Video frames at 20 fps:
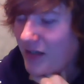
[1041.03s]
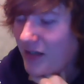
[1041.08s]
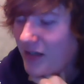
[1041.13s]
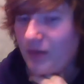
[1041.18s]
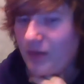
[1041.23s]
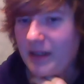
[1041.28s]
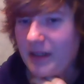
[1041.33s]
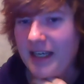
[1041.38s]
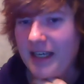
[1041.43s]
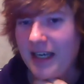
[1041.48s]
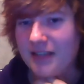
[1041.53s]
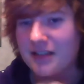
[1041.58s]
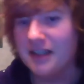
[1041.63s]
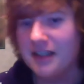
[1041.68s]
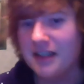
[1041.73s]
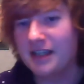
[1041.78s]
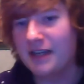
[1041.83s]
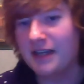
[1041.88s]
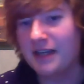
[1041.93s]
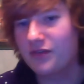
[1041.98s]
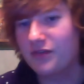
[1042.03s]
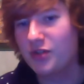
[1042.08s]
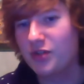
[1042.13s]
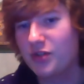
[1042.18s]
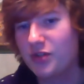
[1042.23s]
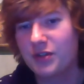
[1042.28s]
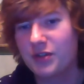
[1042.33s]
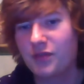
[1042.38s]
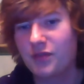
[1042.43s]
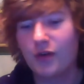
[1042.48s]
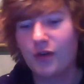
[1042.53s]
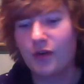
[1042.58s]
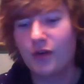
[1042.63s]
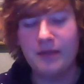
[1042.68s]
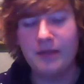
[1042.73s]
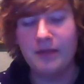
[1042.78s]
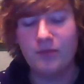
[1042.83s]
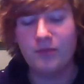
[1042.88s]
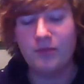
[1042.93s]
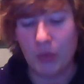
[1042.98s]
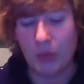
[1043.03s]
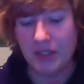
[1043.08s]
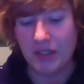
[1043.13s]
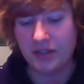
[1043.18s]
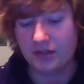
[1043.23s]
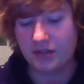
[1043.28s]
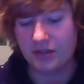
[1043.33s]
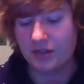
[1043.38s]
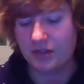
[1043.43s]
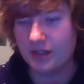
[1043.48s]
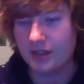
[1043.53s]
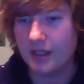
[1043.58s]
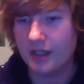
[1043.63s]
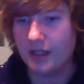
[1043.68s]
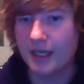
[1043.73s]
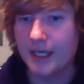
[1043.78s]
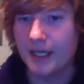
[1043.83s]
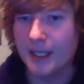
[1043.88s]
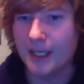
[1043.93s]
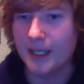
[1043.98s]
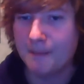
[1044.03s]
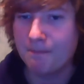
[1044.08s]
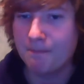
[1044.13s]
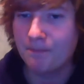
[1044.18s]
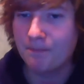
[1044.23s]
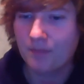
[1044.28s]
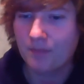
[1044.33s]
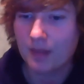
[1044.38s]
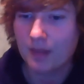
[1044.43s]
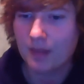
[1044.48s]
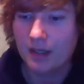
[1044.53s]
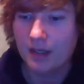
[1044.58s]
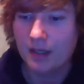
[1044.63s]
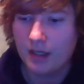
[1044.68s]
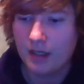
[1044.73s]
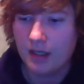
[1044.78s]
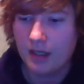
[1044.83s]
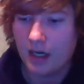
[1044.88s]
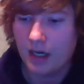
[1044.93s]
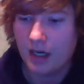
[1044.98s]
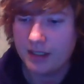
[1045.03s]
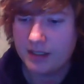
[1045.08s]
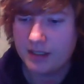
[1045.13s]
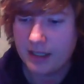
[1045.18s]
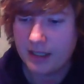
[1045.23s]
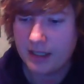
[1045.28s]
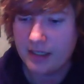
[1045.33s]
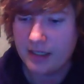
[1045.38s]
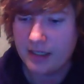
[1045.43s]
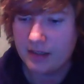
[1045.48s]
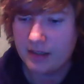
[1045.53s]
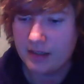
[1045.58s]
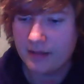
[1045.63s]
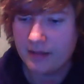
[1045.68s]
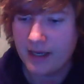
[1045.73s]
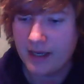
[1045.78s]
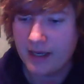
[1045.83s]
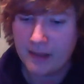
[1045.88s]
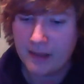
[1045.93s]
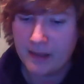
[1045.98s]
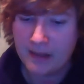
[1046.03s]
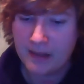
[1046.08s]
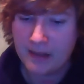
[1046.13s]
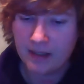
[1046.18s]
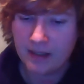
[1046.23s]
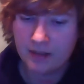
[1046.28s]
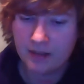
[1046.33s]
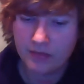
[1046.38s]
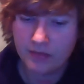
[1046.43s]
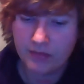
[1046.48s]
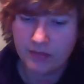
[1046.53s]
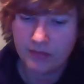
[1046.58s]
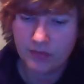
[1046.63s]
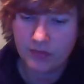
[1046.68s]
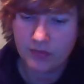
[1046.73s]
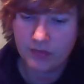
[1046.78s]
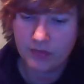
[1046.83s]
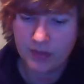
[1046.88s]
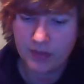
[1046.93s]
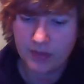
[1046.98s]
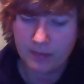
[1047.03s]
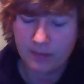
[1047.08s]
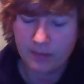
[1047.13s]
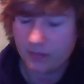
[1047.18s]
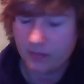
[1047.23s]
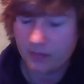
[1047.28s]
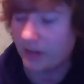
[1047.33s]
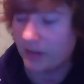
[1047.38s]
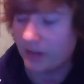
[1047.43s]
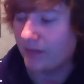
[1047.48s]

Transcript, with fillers: they don't really tend to have too much foreign influence. Um, I'd say they they they